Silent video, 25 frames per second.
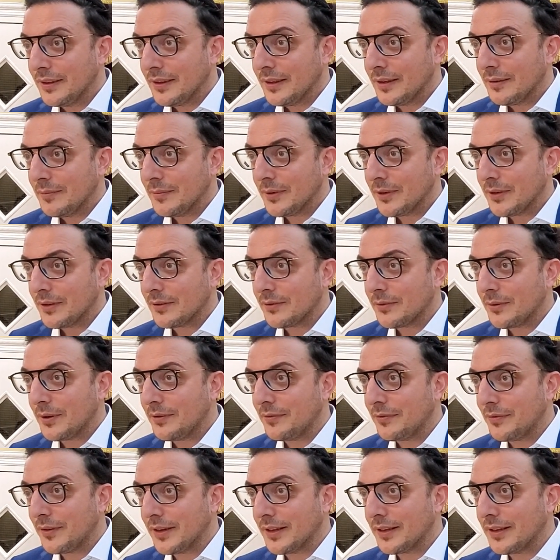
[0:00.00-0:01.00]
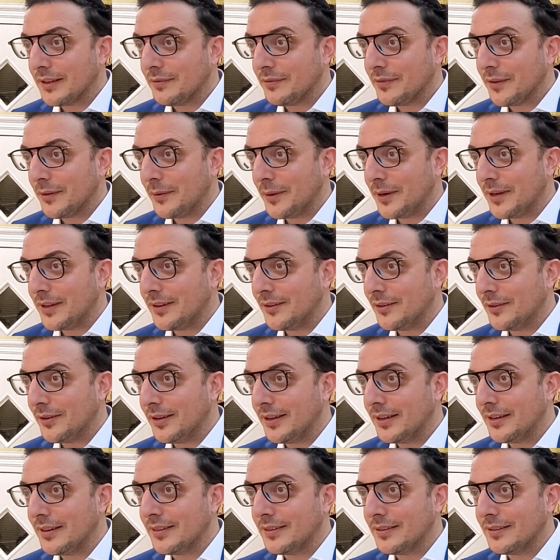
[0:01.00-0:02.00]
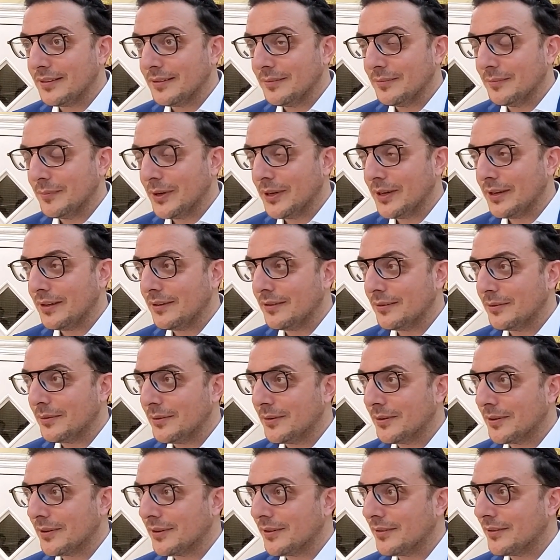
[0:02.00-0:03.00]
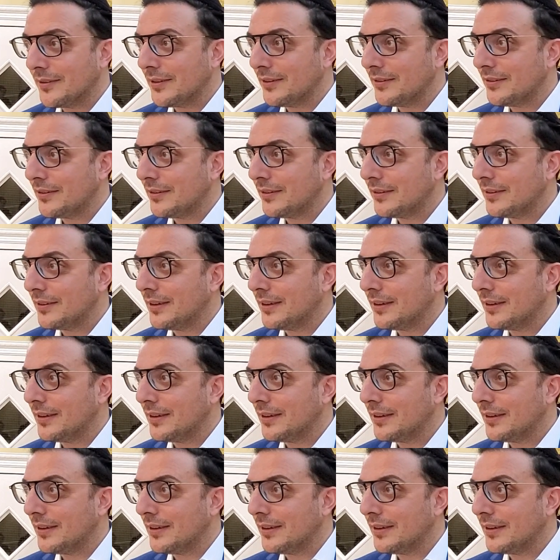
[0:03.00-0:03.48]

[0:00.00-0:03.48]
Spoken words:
because quite frankly, if I want to donate money to an organization,